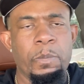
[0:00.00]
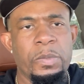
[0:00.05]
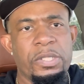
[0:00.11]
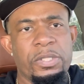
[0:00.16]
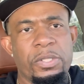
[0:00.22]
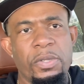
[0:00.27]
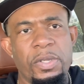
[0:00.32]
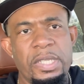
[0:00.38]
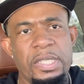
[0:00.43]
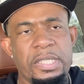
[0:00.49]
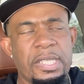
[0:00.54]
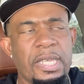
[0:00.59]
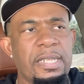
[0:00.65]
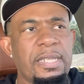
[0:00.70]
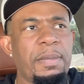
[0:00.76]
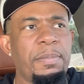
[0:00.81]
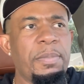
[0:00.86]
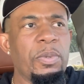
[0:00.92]
So he
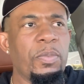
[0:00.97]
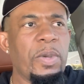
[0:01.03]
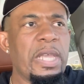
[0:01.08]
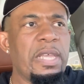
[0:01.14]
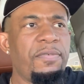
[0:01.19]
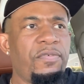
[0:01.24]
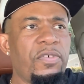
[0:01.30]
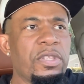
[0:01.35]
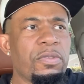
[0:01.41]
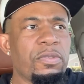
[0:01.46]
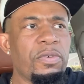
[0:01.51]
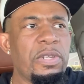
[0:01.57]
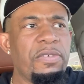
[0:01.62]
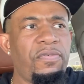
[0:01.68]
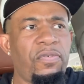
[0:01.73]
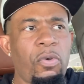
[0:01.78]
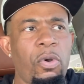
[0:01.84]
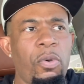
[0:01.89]
said they've been waiting for
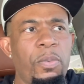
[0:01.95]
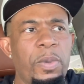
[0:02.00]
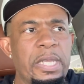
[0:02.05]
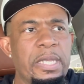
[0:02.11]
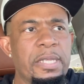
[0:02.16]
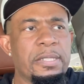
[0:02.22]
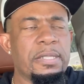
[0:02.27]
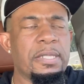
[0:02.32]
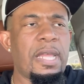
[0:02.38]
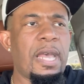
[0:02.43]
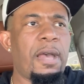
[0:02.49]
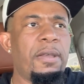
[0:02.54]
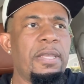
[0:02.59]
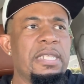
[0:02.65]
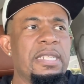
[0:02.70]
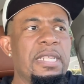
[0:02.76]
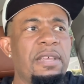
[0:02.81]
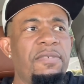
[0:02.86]
3-4 weeks. Now,
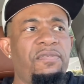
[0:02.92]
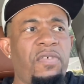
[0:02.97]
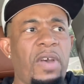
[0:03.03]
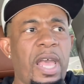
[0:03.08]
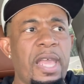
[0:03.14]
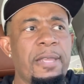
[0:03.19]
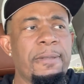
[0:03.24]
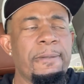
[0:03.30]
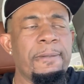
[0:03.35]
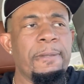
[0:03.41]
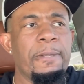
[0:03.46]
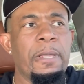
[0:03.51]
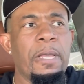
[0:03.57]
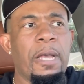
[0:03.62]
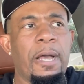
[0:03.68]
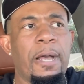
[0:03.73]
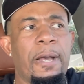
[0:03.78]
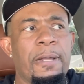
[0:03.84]
he did fight,
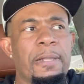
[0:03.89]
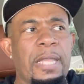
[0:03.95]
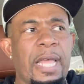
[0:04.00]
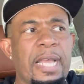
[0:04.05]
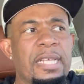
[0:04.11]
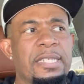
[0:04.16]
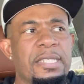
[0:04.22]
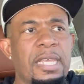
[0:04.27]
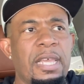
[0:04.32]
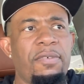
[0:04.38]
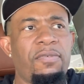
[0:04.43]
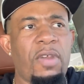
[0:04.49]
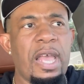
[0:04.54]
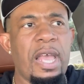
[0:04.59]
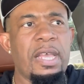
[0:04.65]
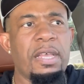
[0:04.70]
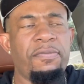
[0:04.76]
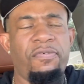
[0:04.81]
like I said,
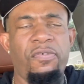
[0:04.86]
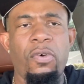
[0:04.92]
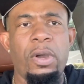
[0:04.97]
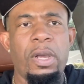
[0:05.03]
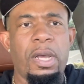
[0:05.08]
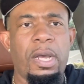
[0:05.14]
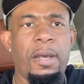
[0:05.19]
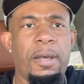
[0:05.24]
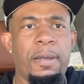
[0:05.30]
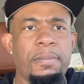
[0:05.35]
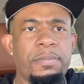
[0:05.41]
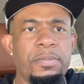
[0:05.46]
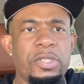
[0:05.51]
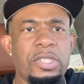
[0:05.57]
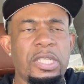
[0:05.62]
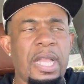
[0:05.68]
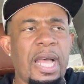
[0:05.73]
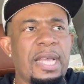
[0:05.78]
Ryan fought
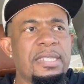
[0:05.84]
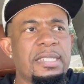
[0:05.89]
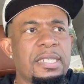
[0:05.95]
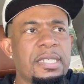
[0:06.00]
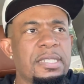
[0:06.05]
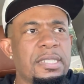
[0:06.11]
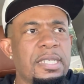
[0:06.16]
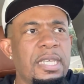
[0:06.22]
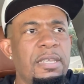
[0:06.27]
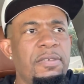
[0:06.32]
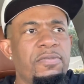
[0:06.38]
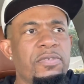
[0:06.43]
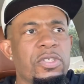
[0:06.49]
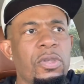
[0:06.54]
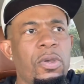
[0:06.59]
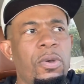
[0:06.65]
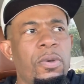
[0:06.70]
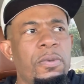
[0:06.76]
July 16th.
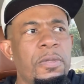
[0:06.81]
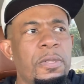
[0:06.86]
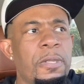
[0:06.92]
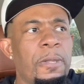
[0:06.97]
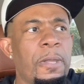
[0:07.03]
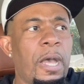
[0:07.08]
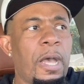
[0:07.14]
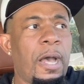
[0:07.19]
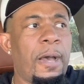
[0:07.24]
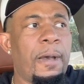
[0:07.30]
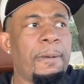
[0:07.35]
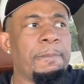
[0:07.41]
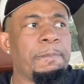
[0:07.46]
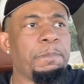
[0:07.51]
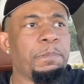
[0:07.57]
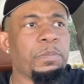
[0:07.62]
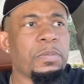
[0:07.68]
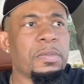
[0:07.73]
So
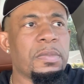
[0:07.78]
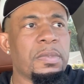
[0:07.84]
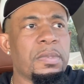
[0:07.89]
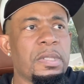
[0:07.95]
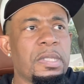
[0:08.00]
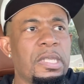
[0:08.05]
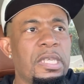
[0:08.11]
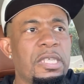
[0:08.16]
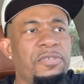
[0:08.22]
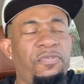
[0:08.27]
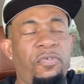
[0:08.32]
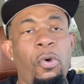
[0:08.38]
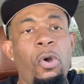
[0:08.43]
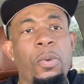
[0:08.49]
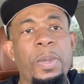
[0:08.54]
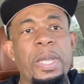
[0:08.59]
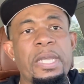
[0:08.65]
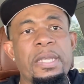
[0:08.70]
it's
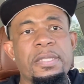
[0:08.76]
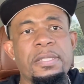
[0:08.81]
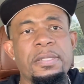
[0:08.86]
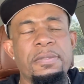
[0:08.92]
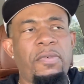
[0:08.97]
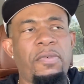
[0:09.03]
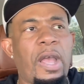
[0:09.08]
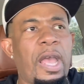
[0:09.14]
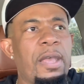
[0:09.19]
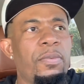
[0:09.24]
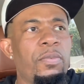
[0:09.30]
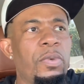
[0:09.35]
4 weeks, right?